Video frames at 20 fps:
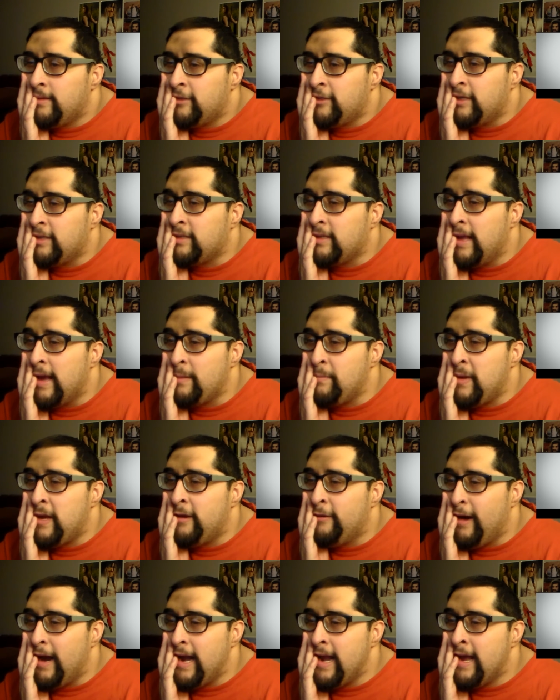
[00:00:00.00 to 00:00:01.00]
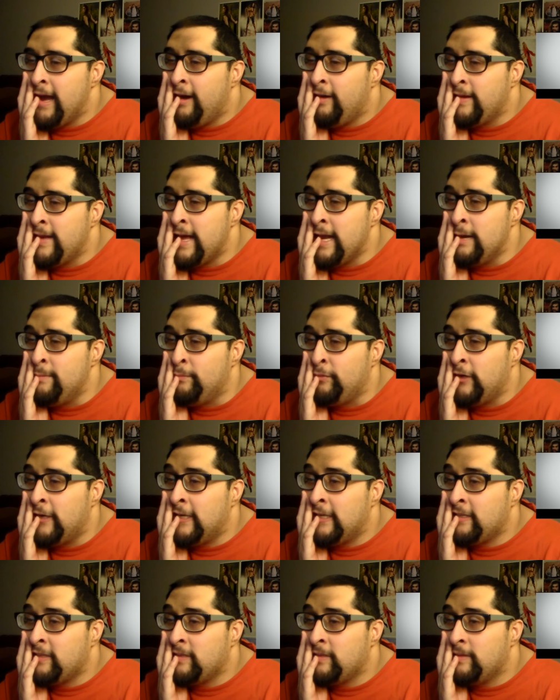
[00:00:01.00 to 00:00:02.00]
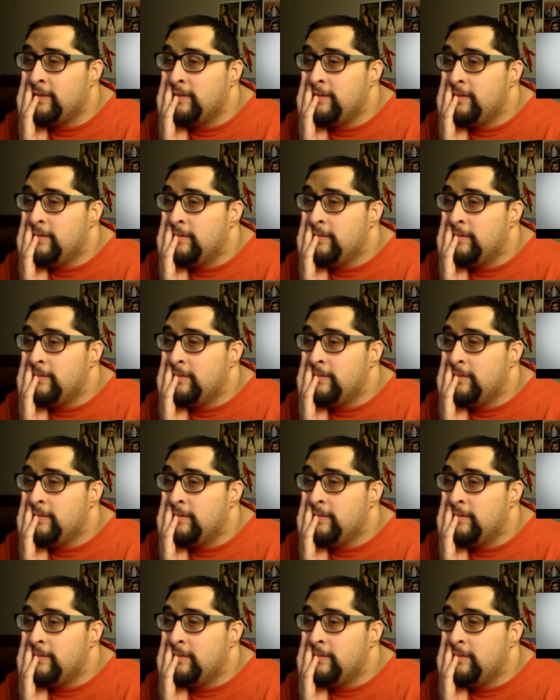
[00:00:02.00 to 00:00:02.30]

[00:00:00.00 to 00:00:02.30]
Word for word: Just like me right now, not impressed.